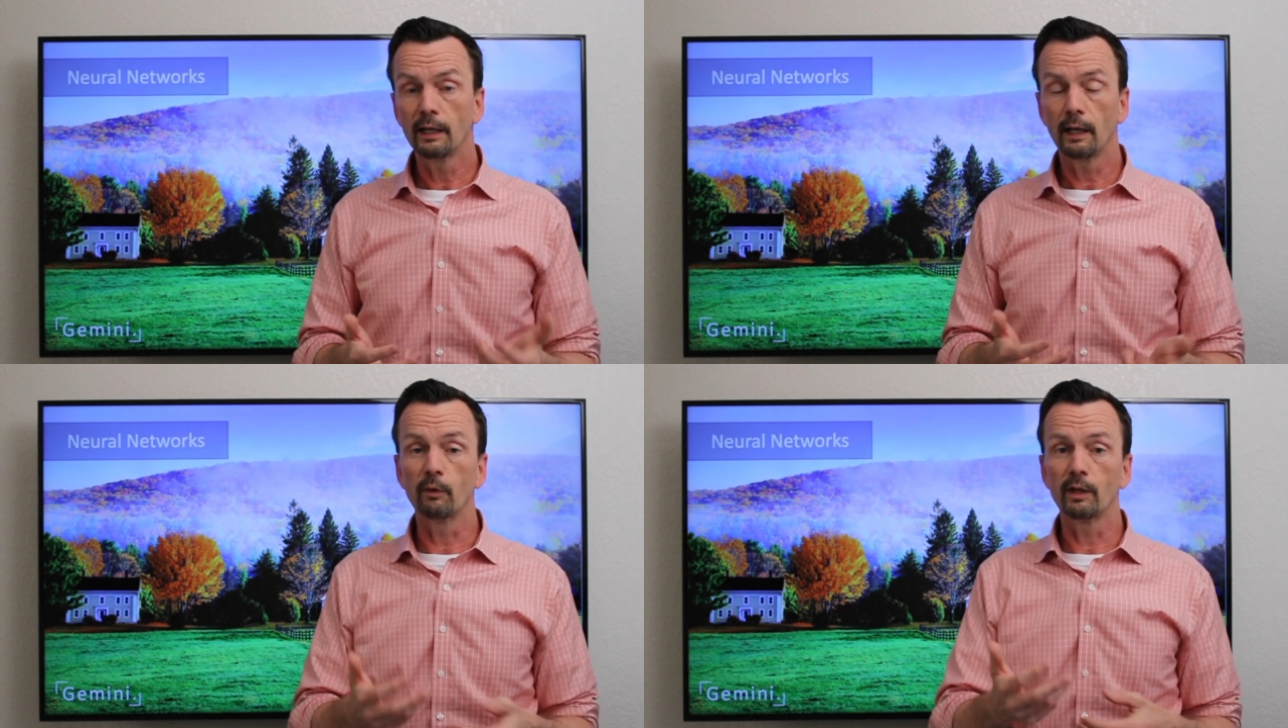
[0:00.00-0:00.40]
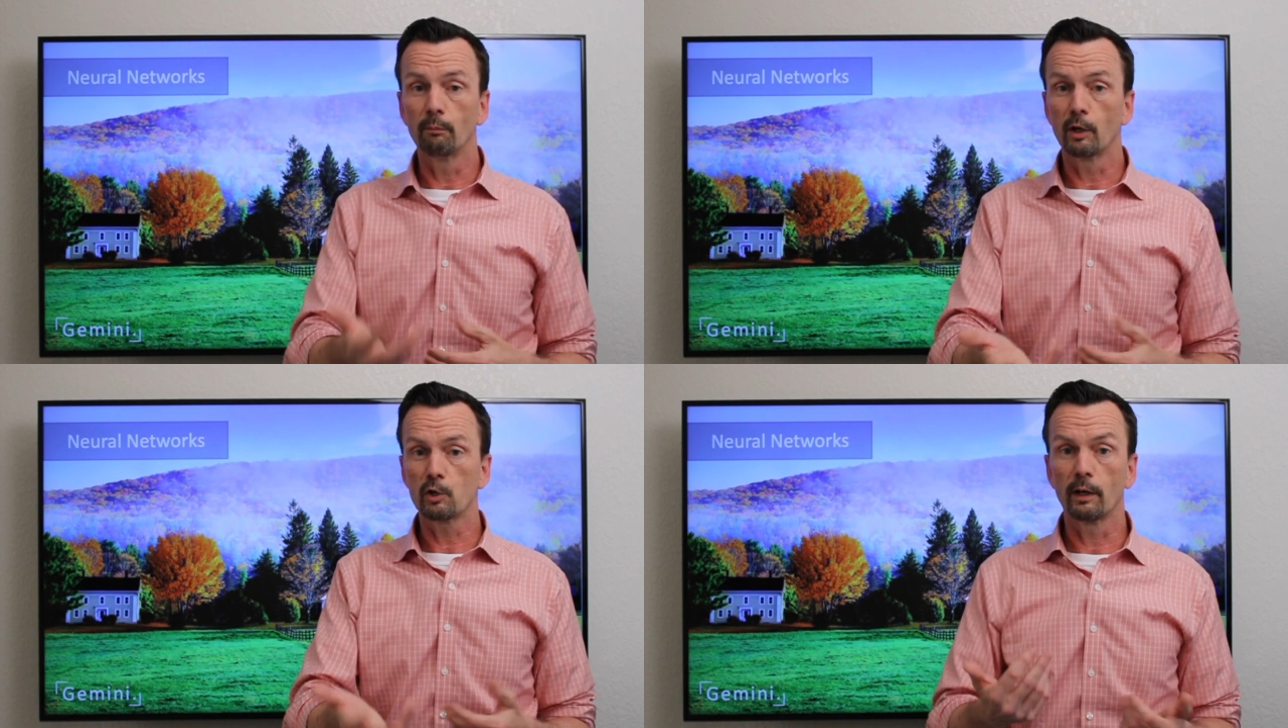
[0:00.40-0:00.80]
and we get
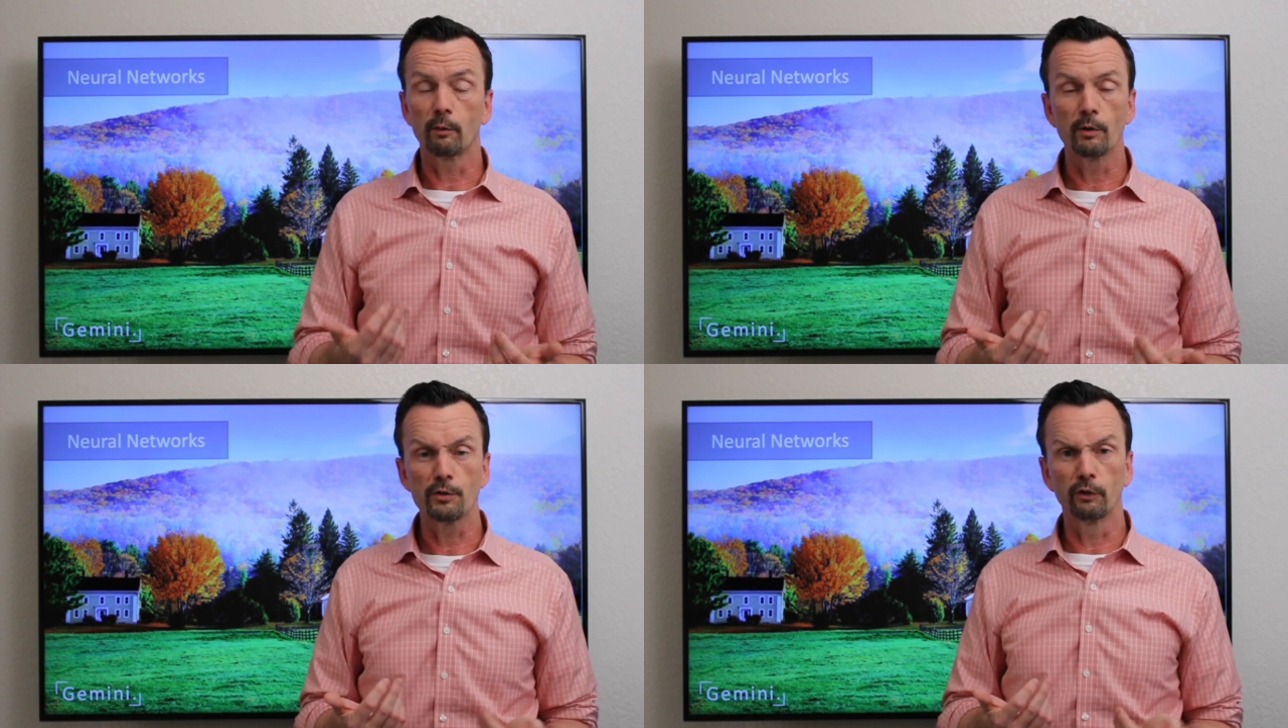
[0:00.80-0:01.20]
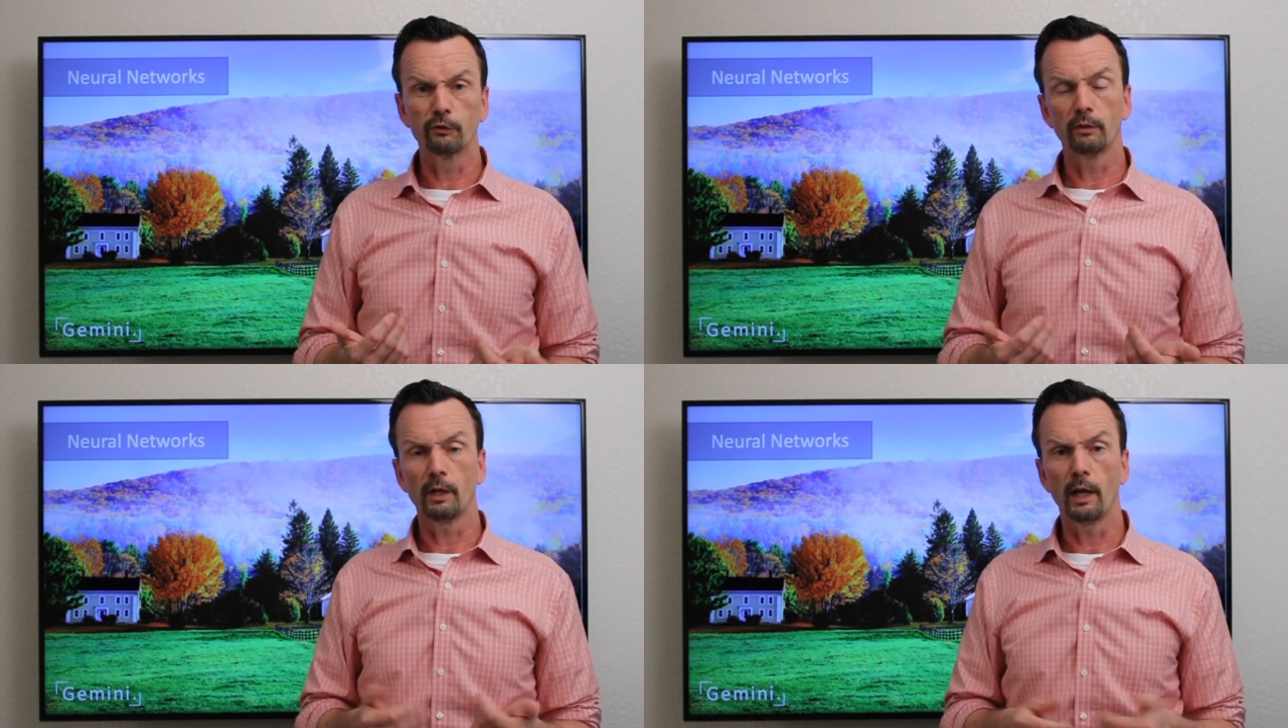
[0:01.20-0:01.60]
much better results
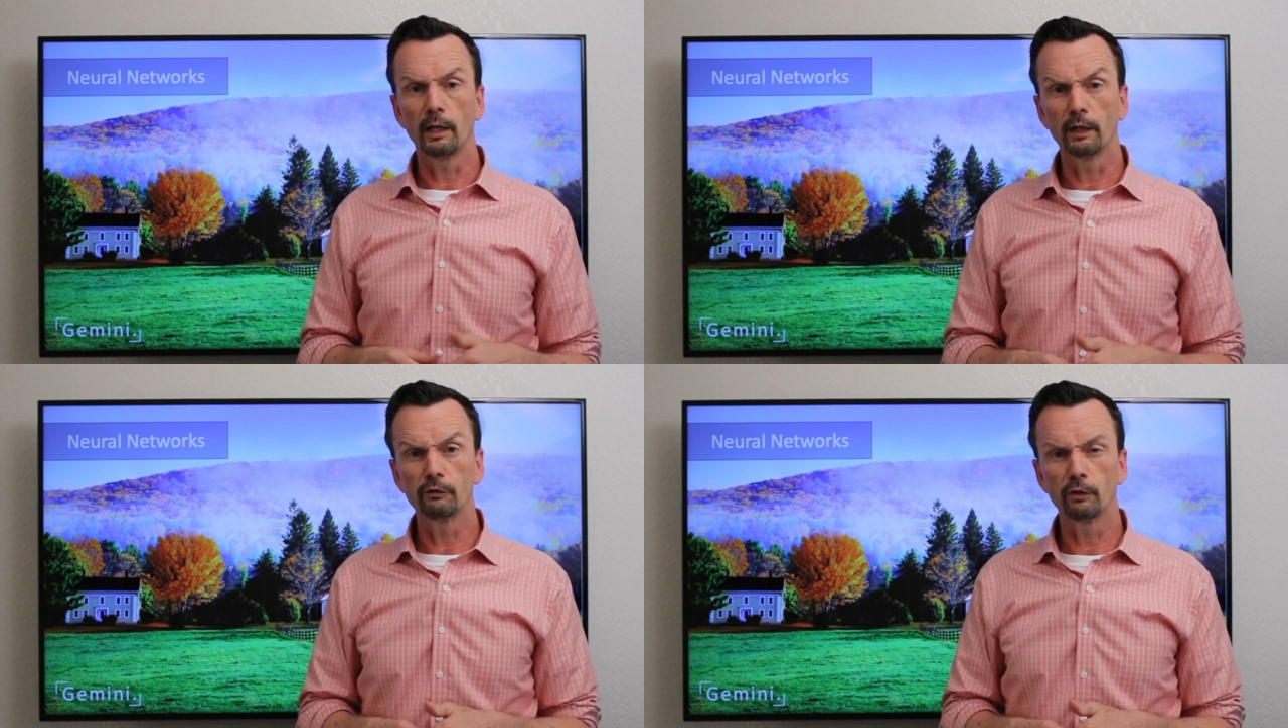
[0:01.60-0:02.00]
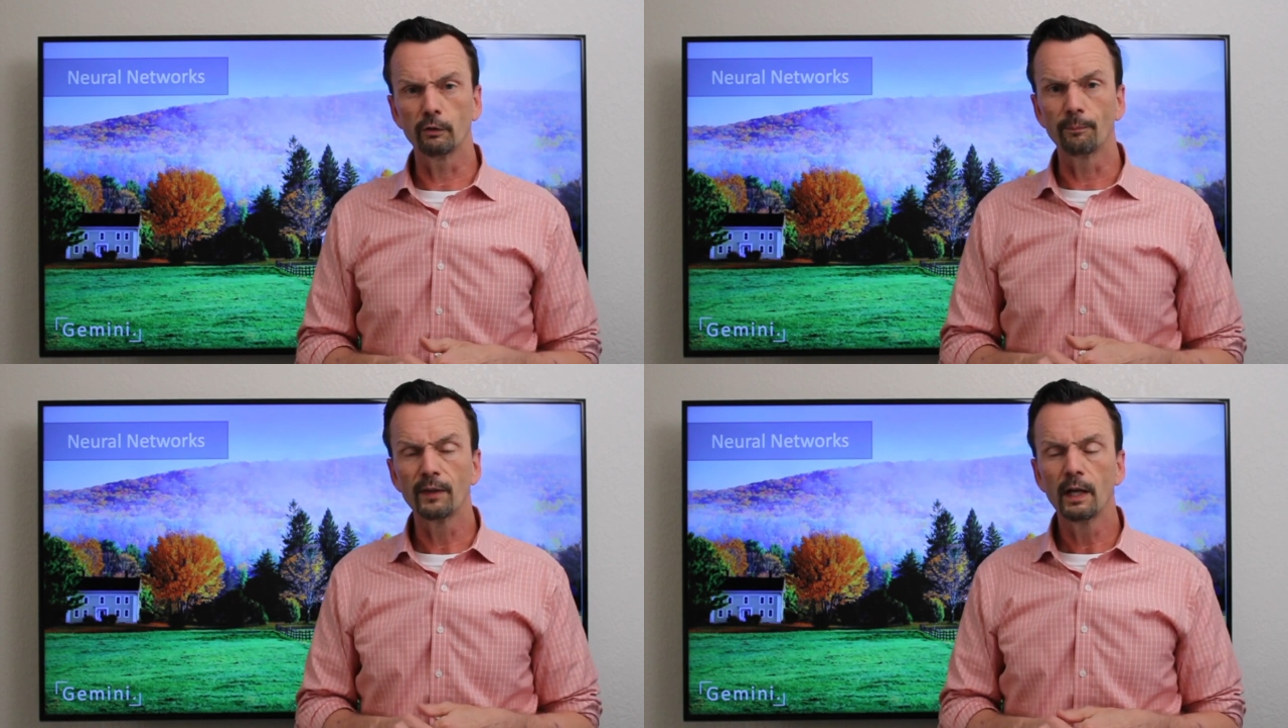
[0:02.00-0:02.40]
from the AI system.